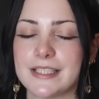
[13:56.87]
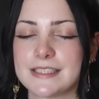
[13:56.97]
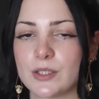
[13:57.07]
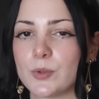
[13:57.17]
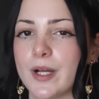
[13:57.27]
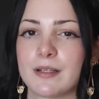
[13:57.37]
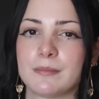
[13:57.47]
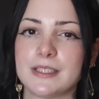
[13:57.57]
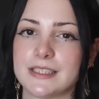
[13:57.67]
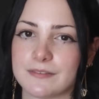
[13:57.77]
is
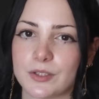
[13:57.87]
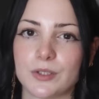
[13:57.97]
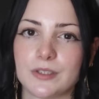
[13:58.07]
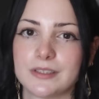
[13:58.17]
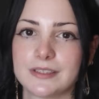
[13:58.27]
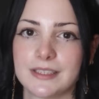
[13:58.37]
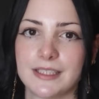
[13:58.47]
incredibly difficult.